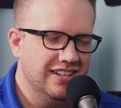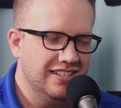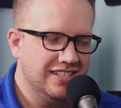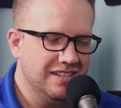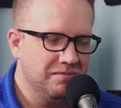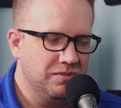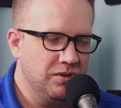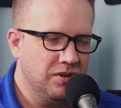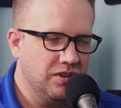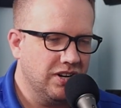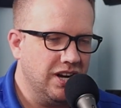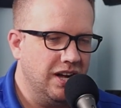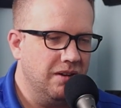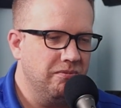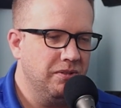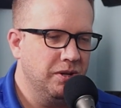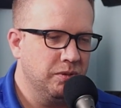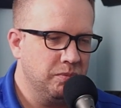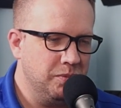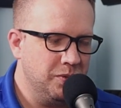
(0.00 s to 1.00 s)
Some sort of
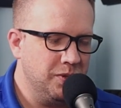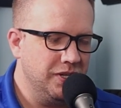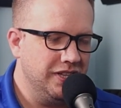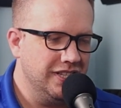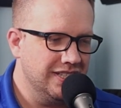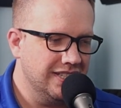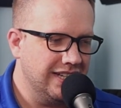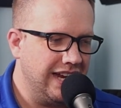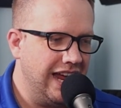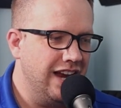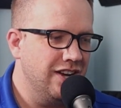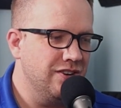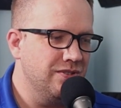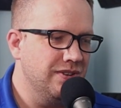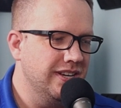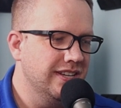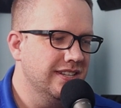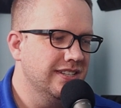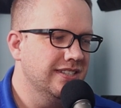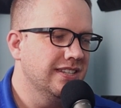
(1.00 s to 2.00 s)
conflict between the
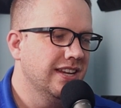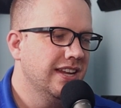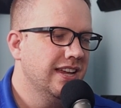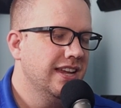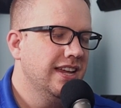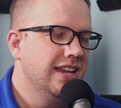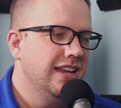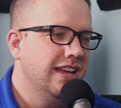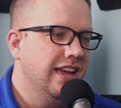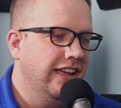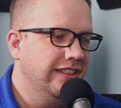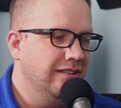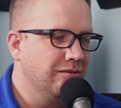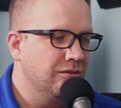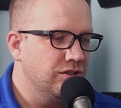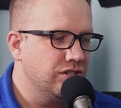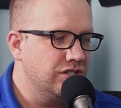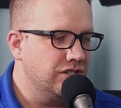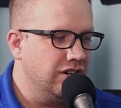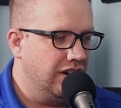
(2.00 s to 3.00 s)
Scadrians and the
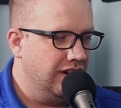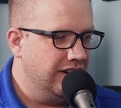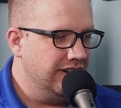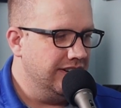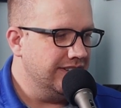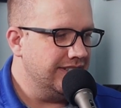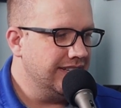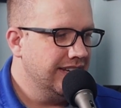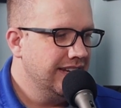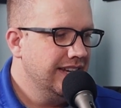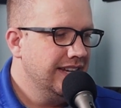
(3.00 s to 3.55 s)
Rosharans,